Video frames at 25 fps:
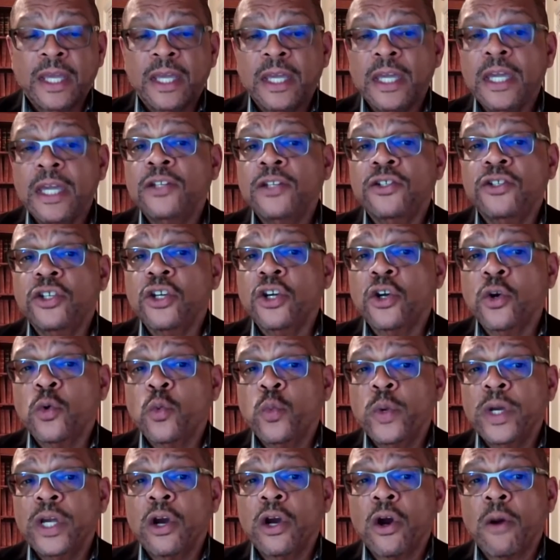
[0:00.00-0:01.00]
each year
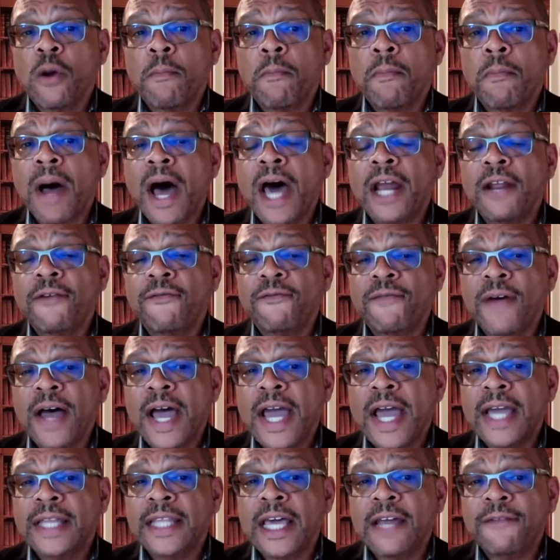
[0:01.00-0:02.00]
we are
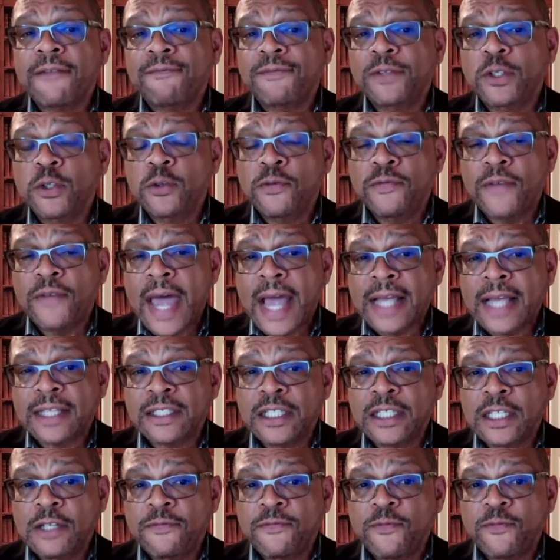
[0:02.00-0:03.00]
modifying that flu
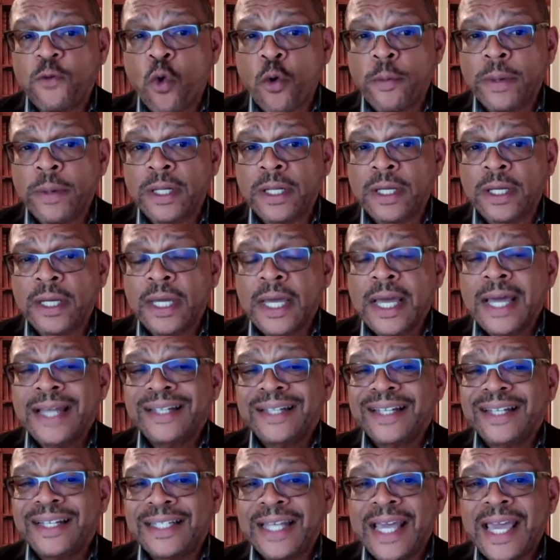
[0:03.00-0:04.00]
vaccine formula
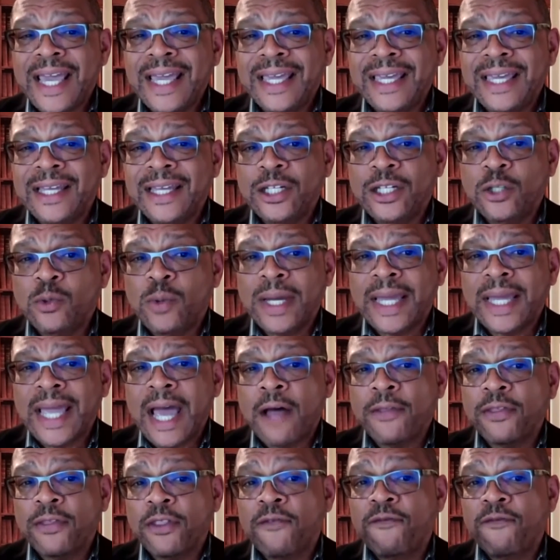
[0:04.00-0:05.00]
to take into
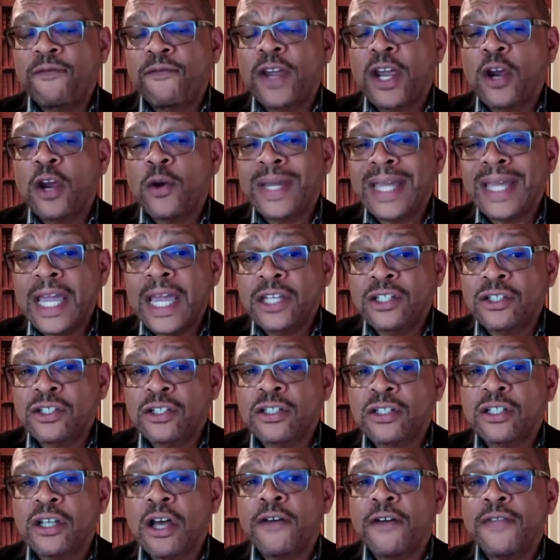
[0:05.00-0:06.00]
account the
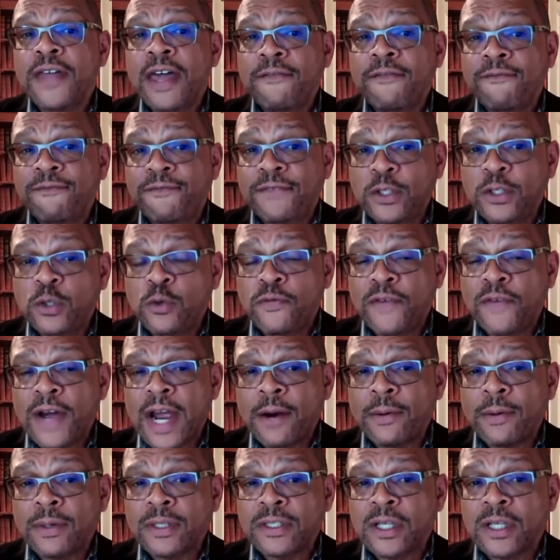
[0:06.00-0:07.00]
variations of that flu
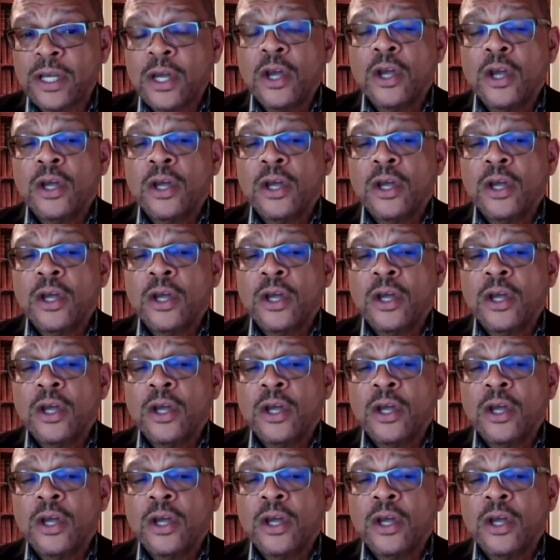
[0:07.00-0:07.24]
virus.